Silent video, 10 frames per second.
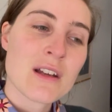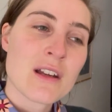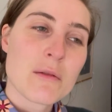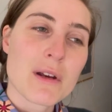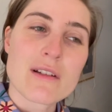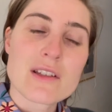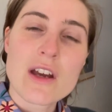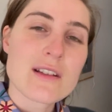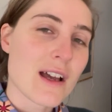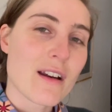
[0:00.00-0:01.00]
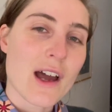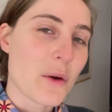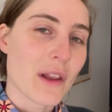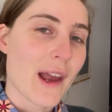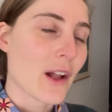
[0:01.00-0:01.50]
Because it turns out I
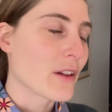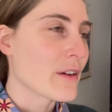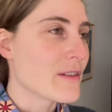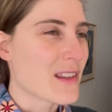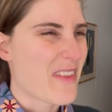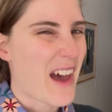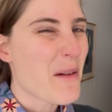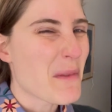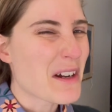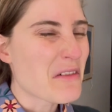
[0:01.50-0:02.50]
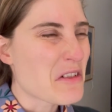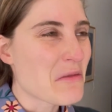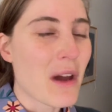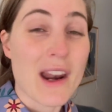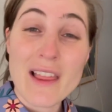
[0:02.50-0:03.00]
don't like clothes that much,
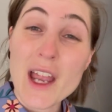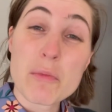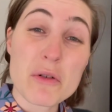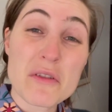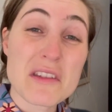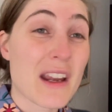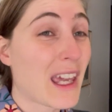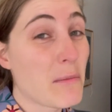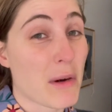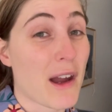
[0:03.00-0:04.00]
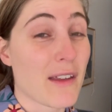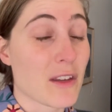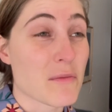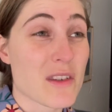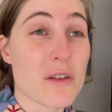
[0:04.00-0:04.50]
and I like books and I keep buying
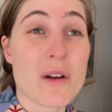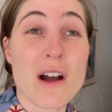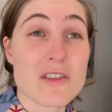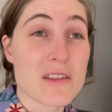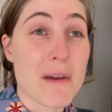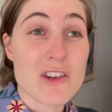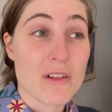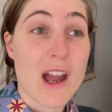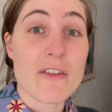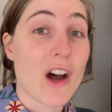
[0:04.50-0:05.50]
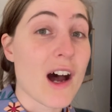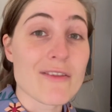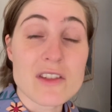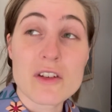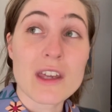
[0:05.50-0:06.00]
them, so I'll just make sure I have half a
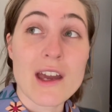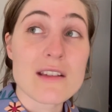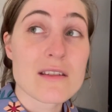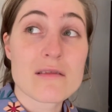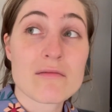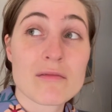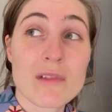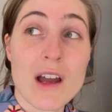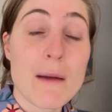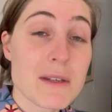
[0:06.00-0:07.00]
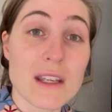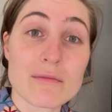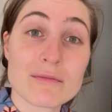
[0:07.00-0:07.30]
suitcase empty.